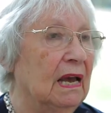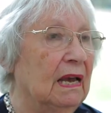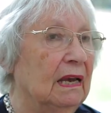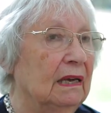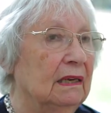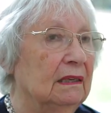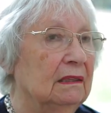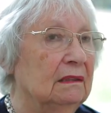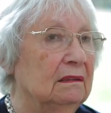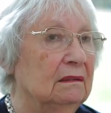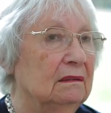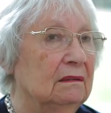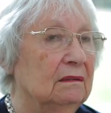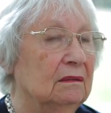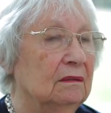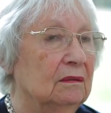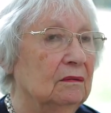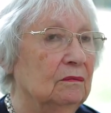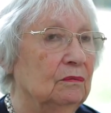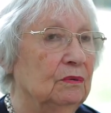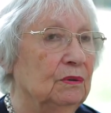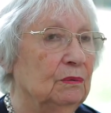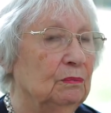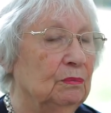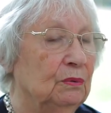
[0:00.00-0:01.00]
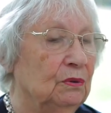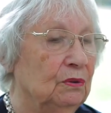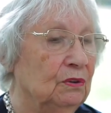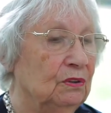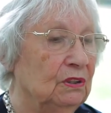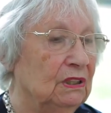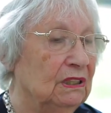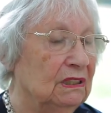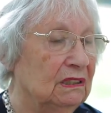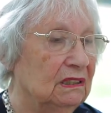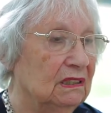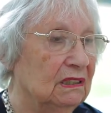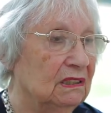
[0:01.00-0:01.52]
And we
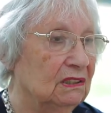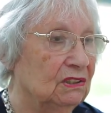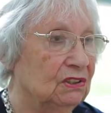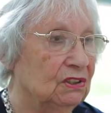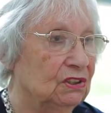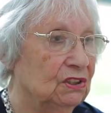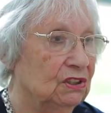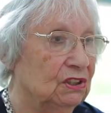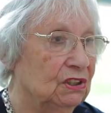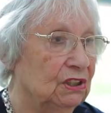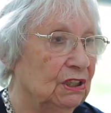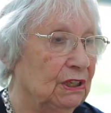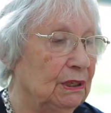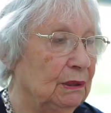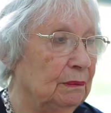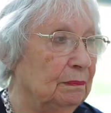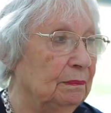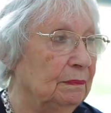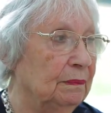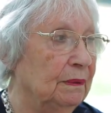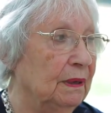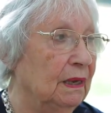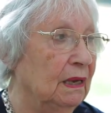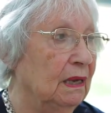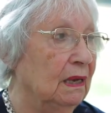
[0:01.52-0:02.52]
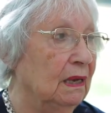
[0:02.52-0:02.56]
boarded the ship.